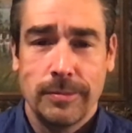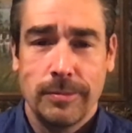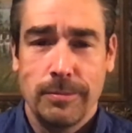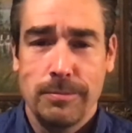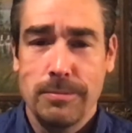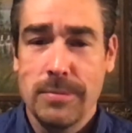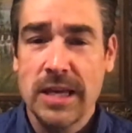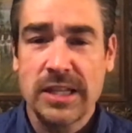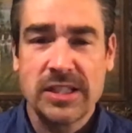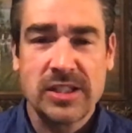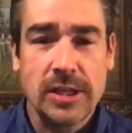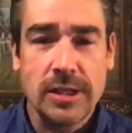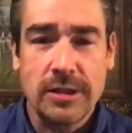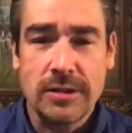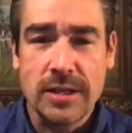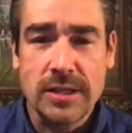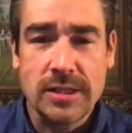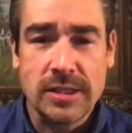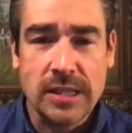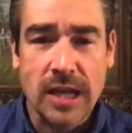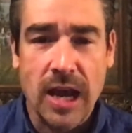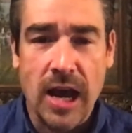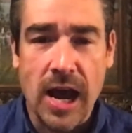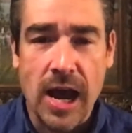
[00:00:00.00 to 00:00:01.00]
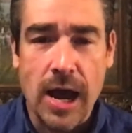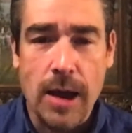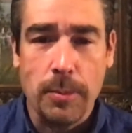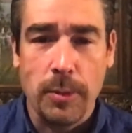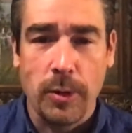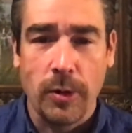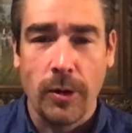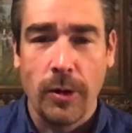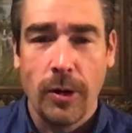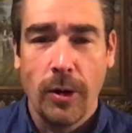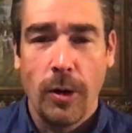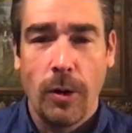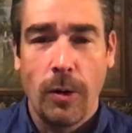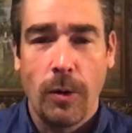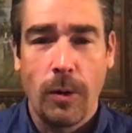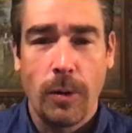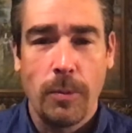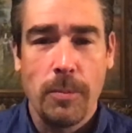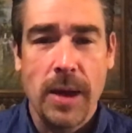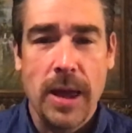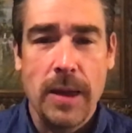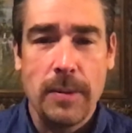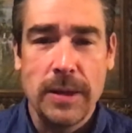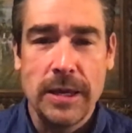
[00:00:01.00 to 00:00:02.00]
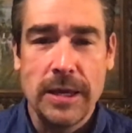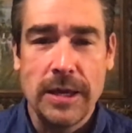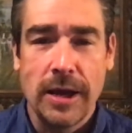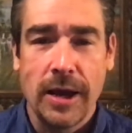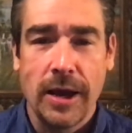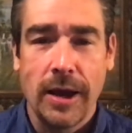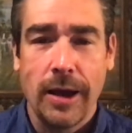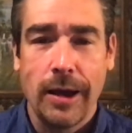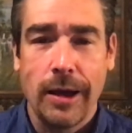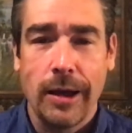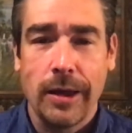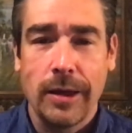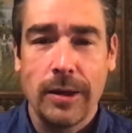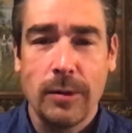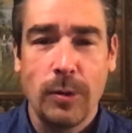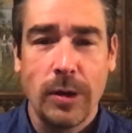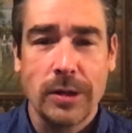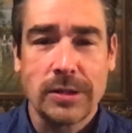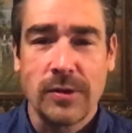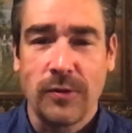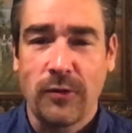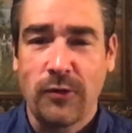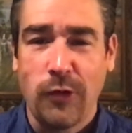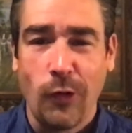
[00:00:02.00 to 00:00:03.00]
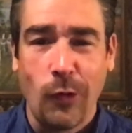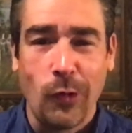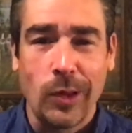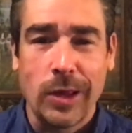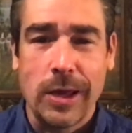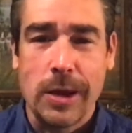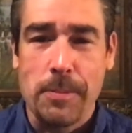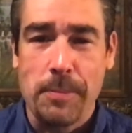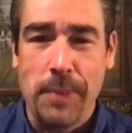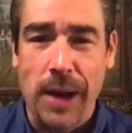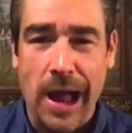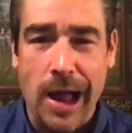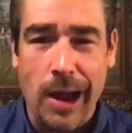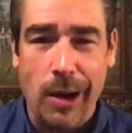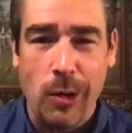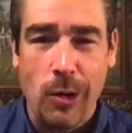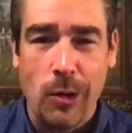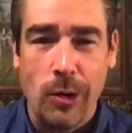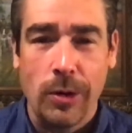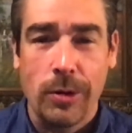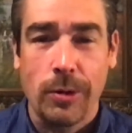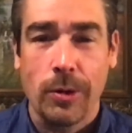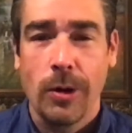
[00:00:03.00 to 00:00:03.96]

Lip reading: miss it this time? Or maybe he wasn't fully empowered?